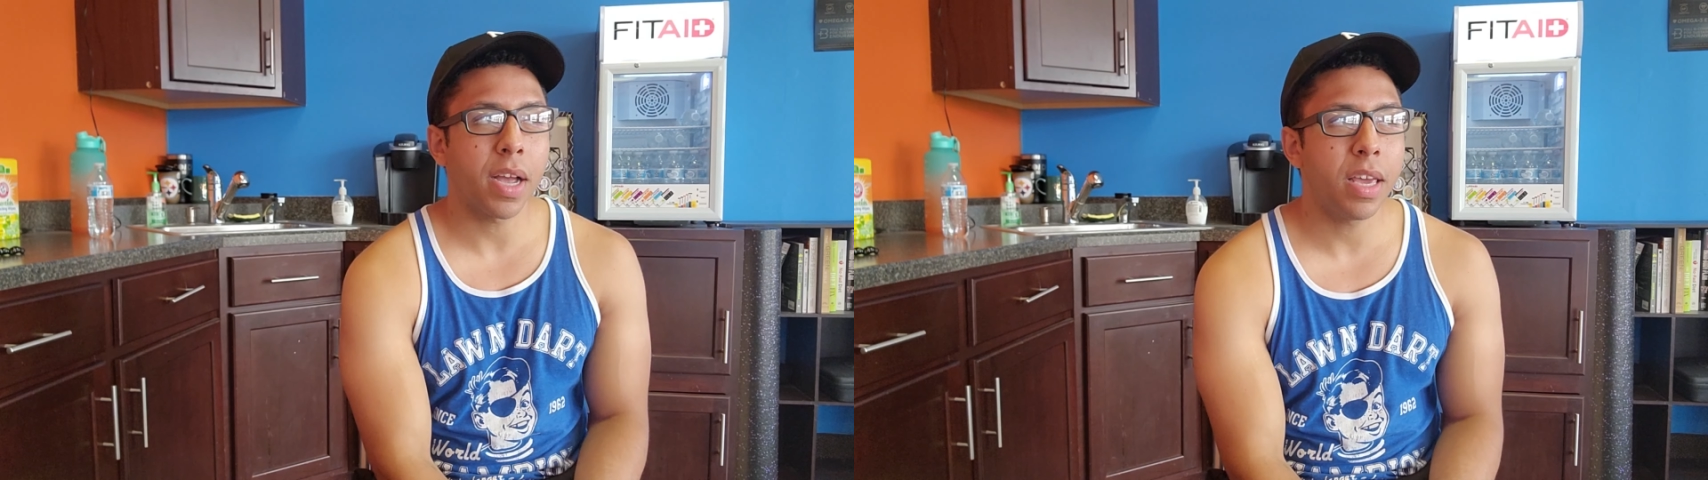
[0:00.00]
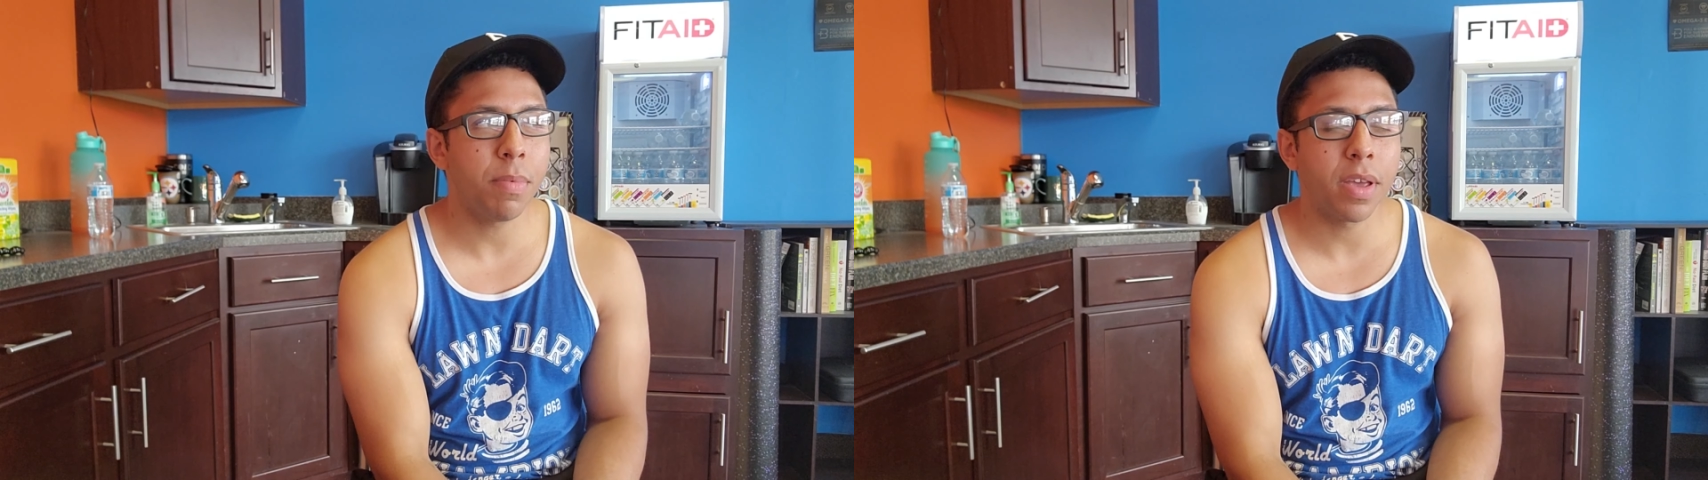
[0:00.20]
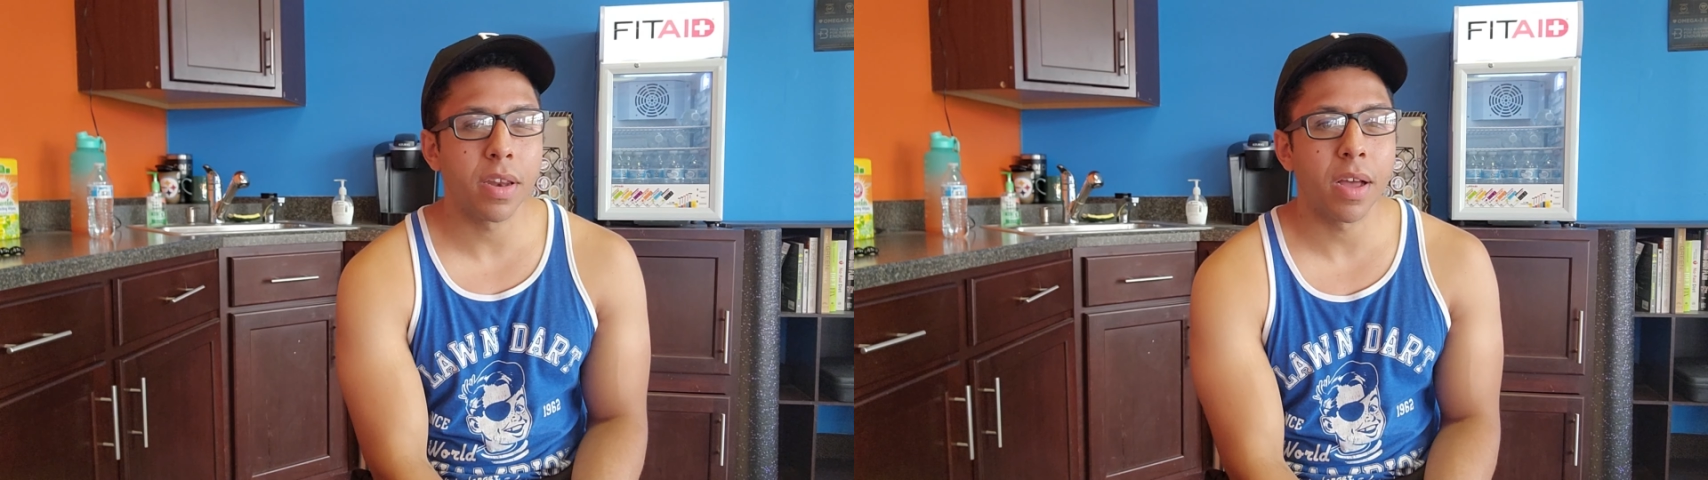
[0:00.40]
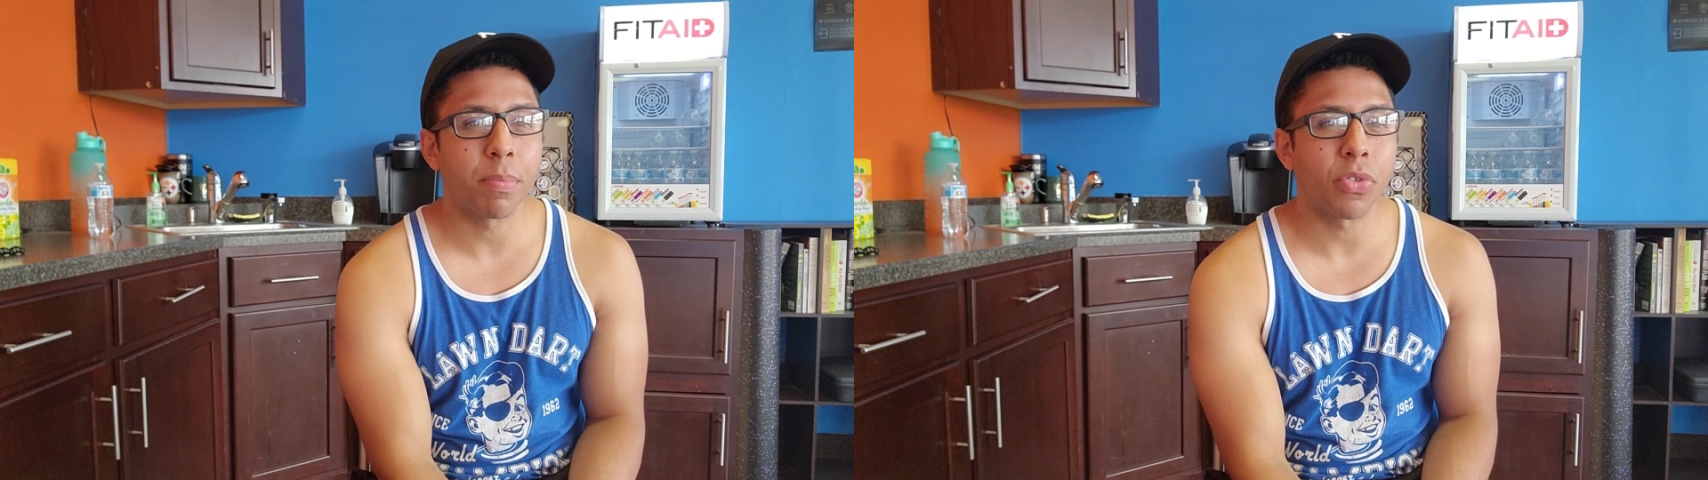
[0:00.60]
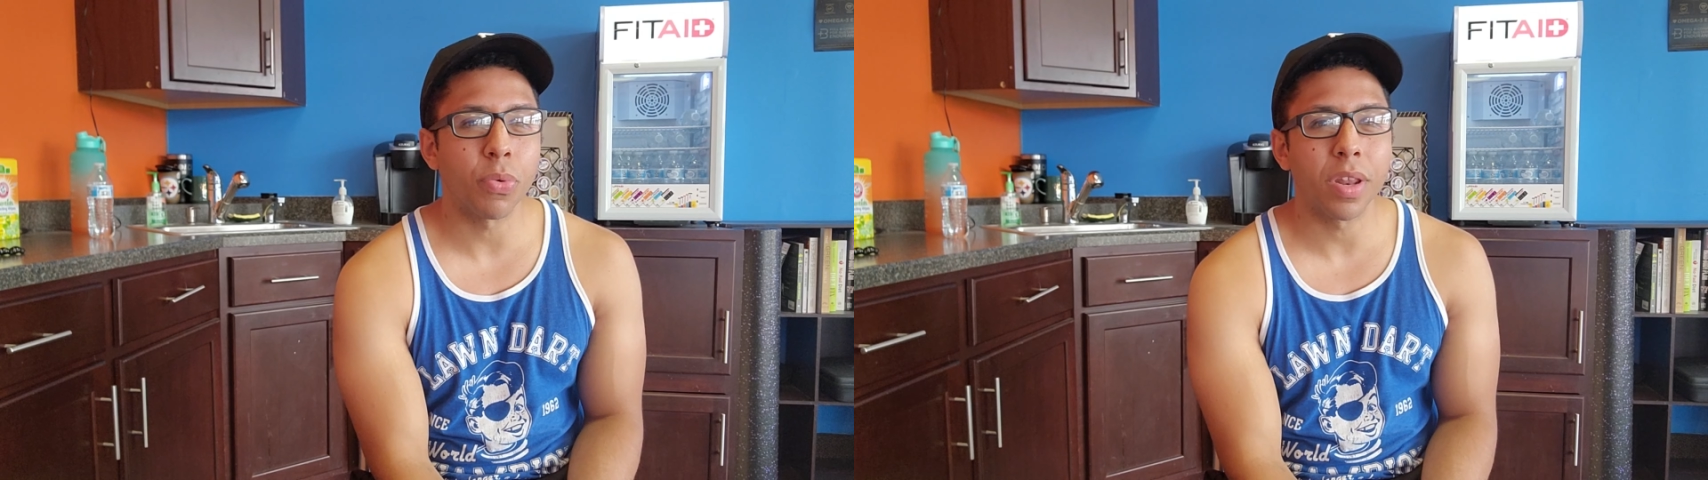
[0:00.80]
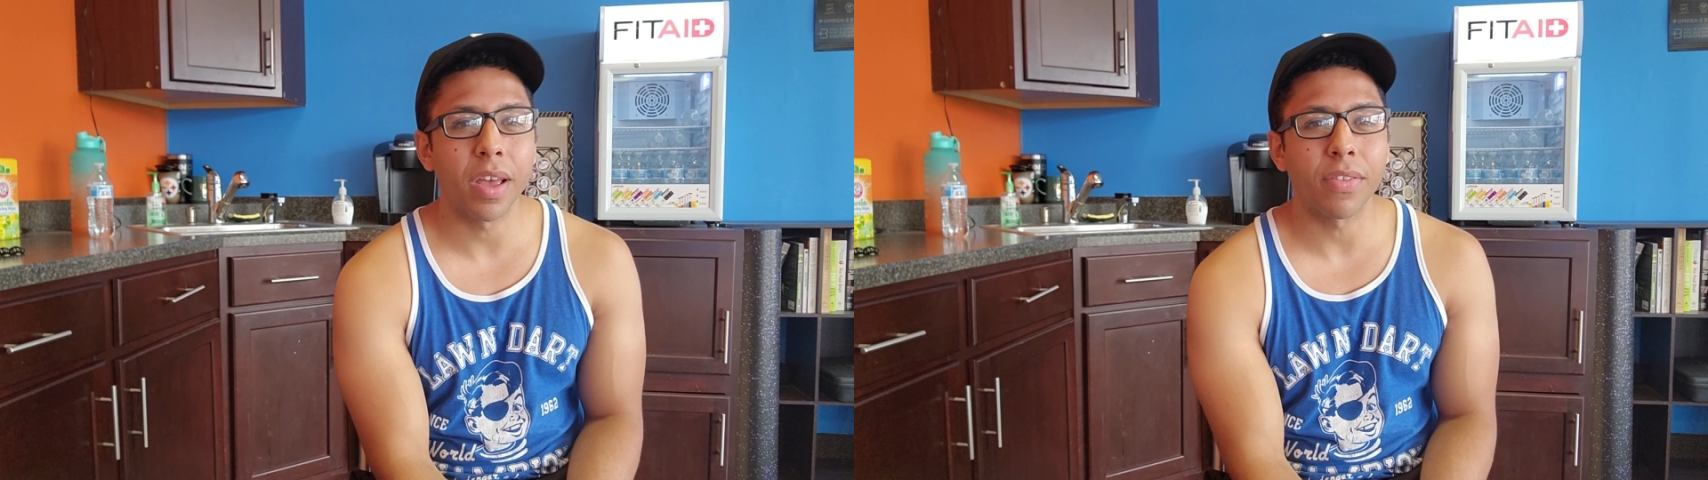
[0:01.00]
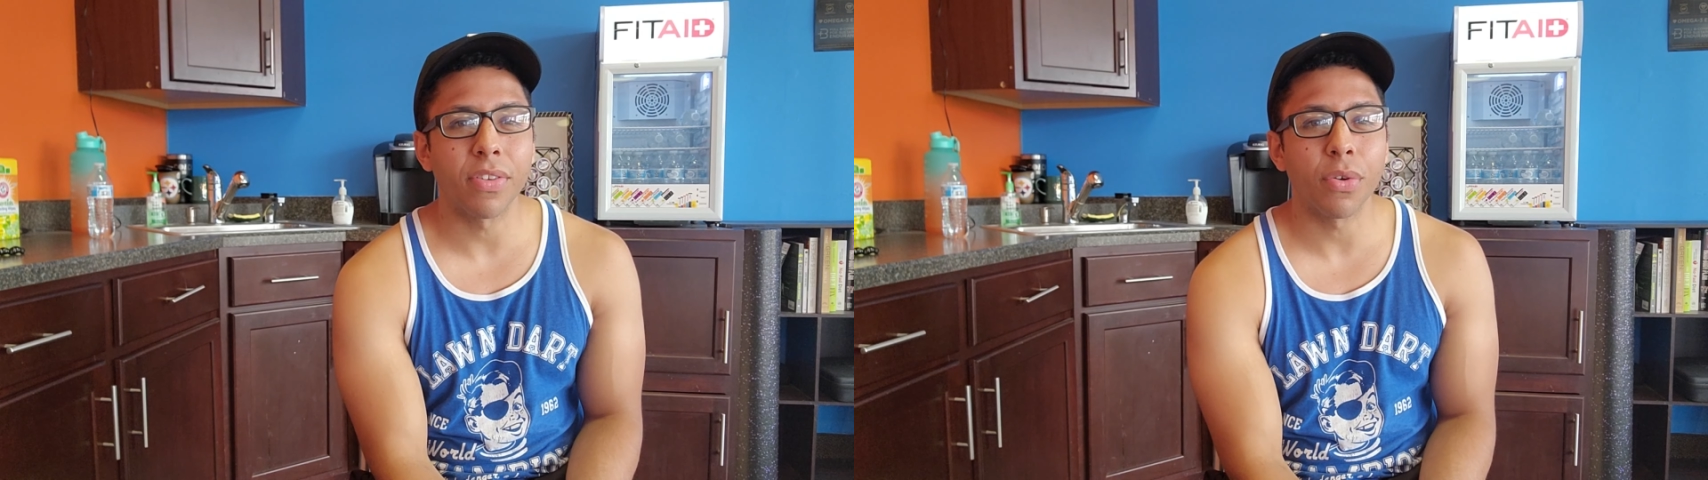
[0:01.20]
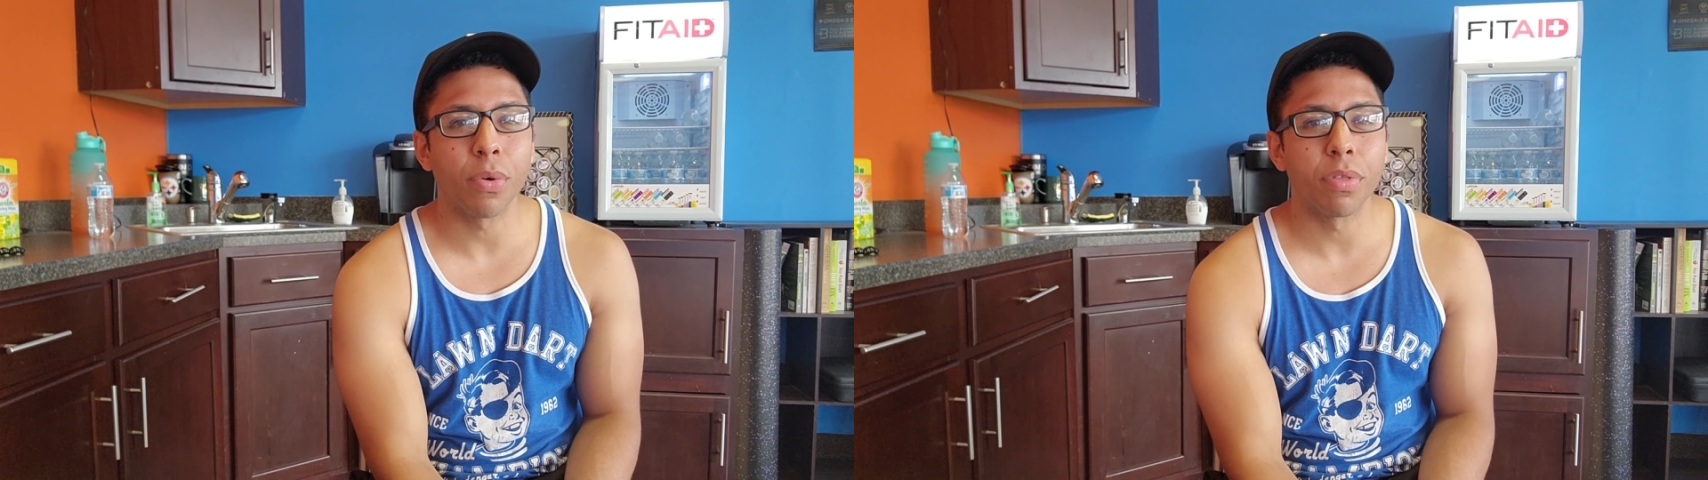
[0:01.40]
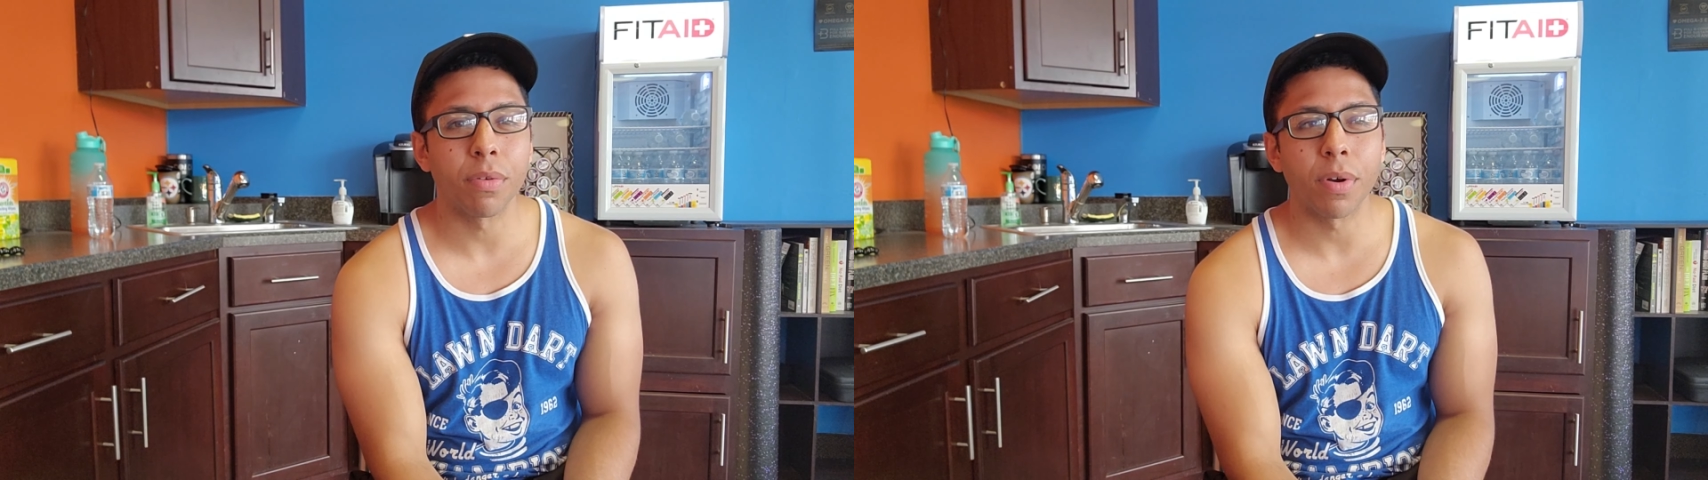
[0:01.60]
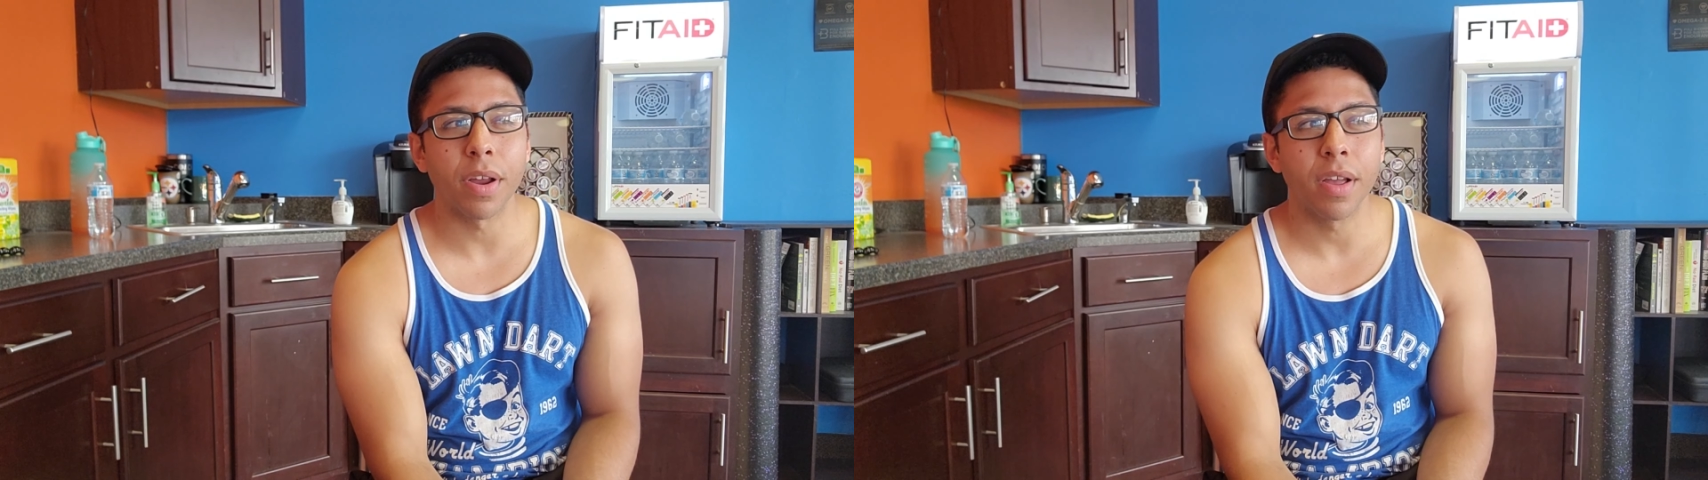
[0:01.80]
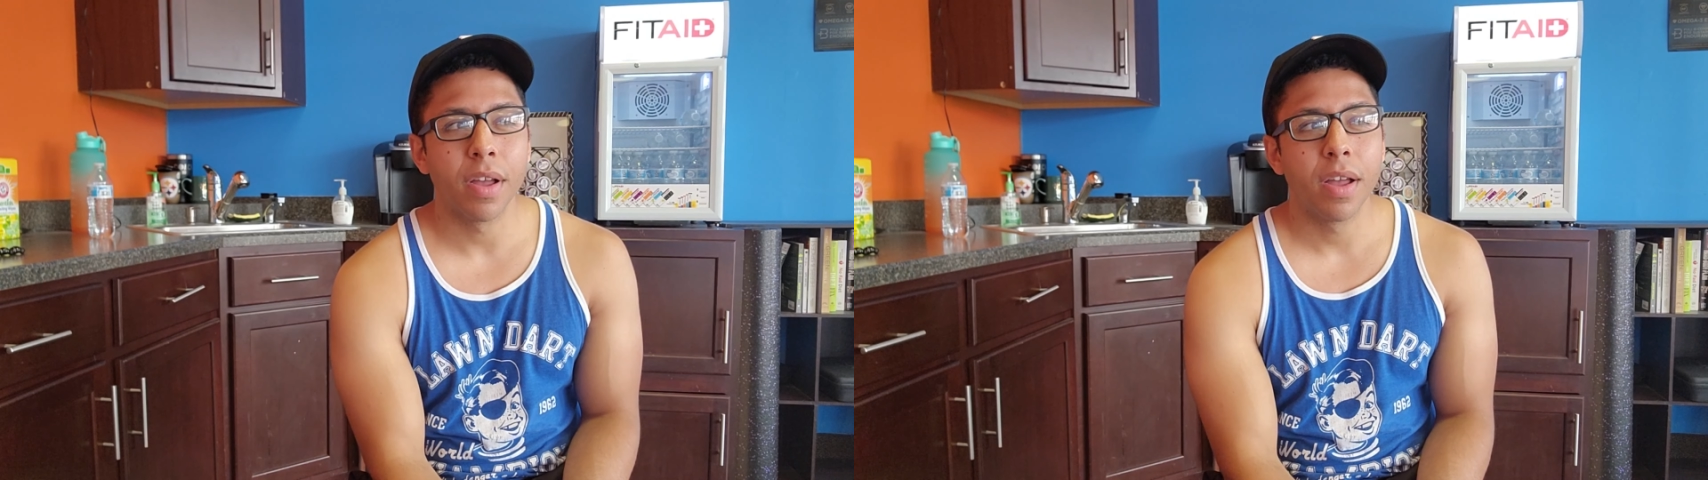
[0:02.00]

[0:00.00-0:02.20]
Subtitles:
I keep getting up between like 2 and 3.